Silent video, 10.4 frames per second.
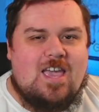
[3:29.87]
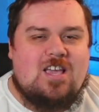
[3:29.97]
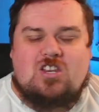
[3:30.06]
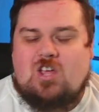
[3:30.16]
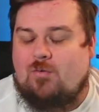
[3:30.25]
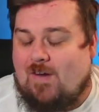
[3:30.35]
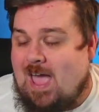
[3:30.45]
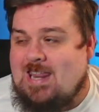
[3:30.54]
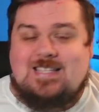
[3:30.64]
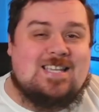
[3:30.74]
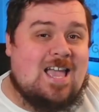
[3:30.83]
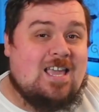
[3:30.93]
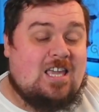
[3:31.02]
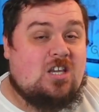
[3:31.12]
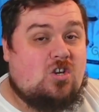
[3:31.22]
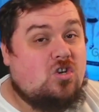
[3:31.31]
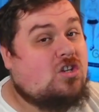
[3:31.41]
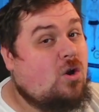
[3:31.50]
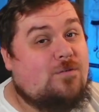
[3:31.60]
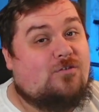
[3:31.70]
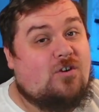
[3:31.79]
It could go for any tag. It could
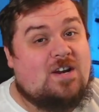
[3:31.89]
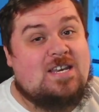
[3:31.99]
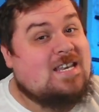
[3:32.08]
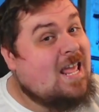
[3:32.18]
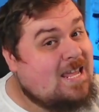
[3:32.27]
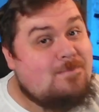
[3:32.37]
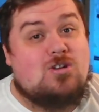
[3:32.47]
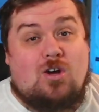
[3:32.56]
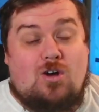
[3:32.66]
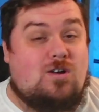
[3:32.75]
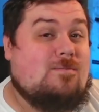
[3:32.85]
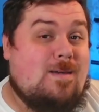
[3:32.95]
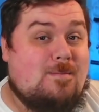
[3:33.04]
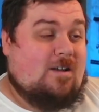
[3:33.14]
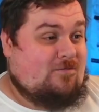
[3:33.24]
go for a named holomem.